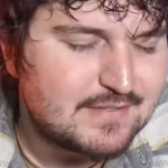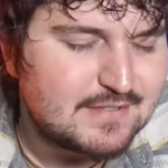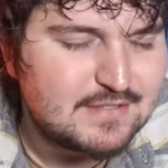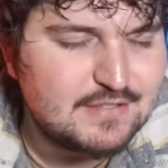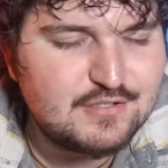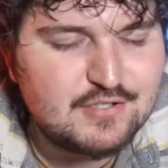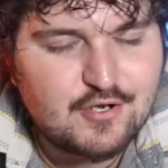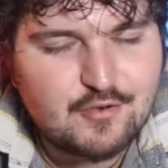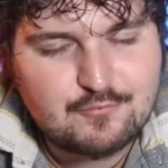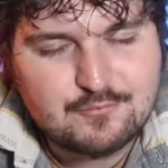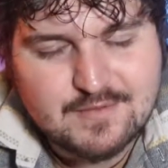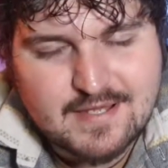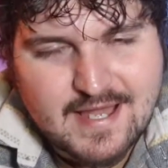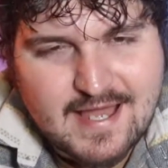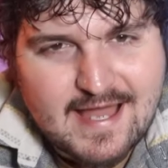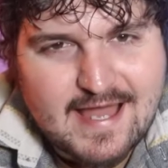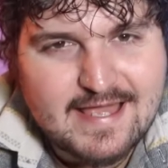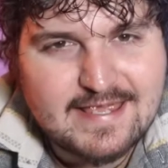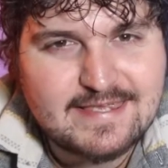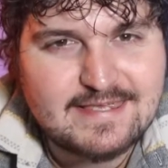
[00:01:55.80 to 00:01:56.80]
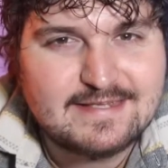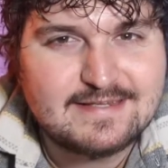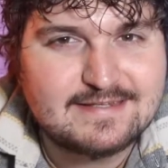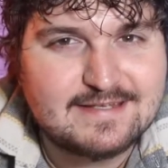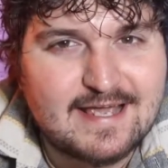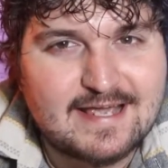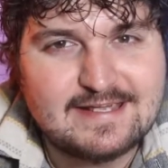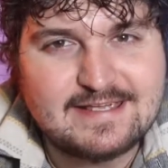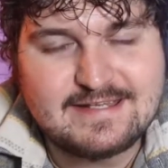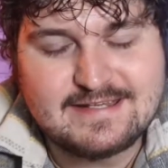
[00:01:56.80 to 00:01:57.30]
you know, I can
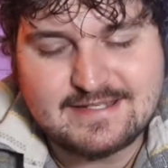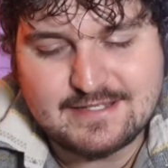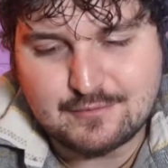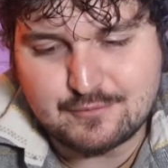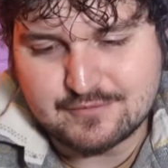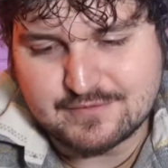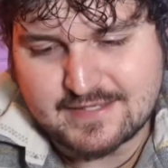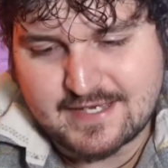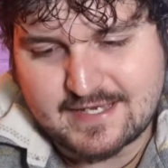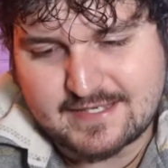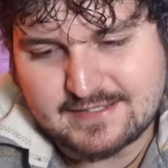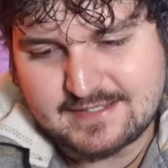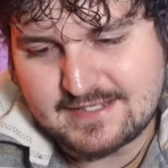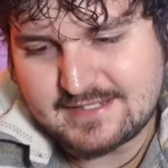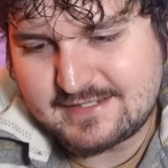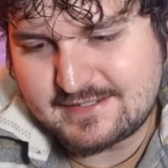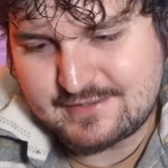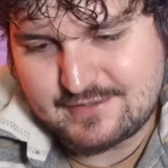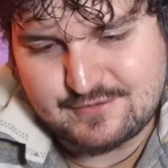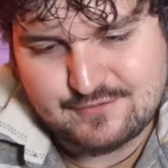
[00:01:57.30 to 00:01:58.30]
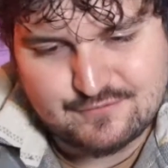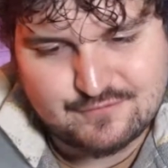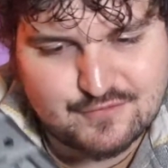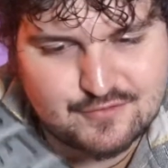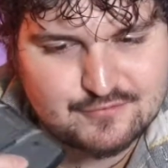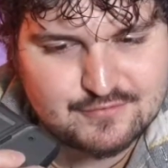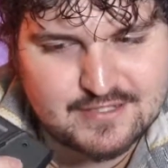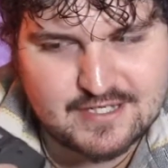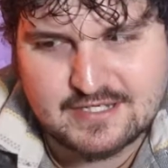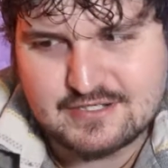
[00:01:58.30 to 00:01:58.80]
I can deal with that. Getting a new
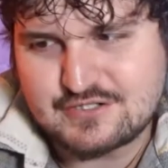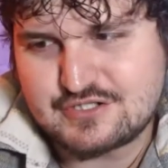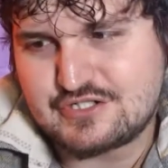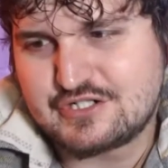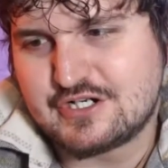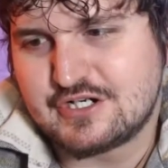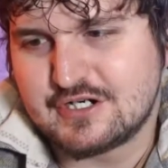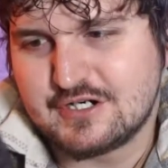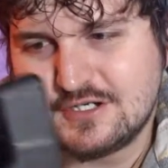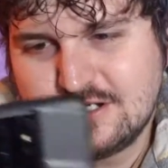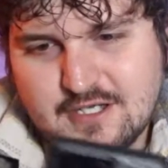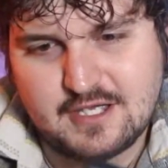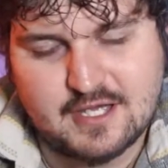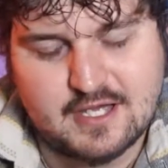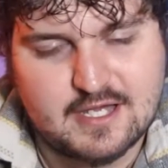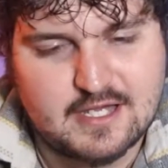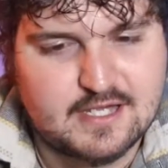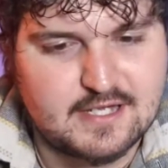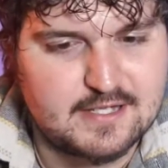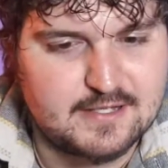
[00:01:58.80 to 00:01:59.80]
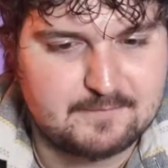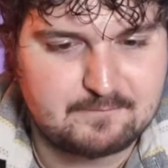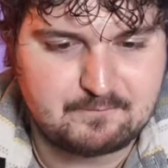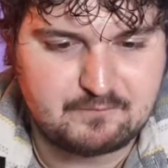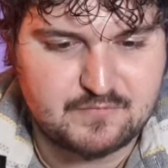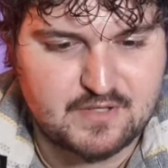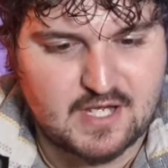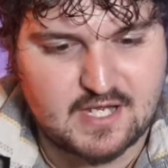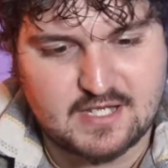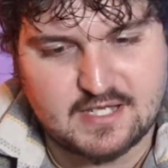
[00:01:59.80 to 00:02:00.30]
phone case, sure. Uh,
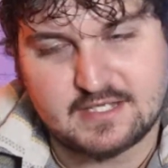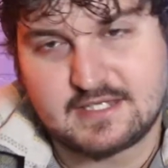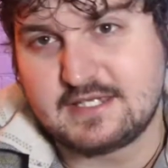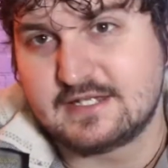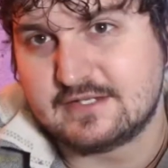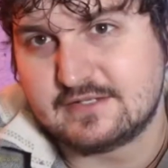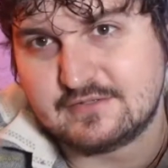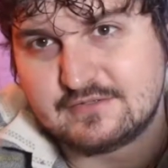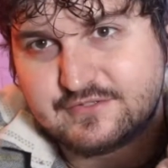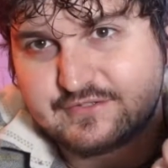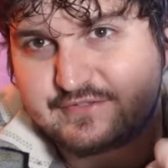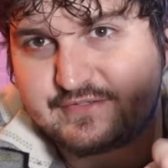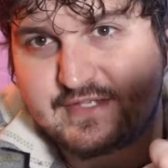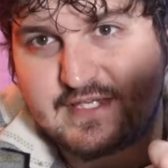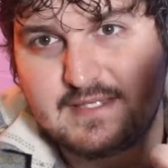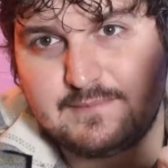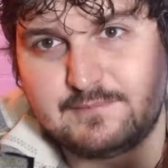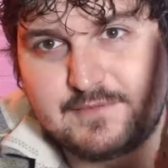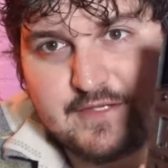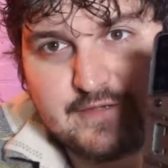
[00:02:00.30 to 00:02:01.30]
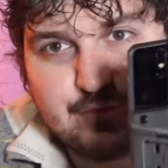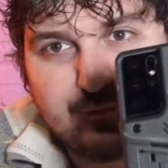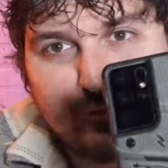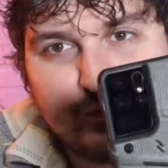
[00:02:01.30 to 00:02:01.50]
I can just keep this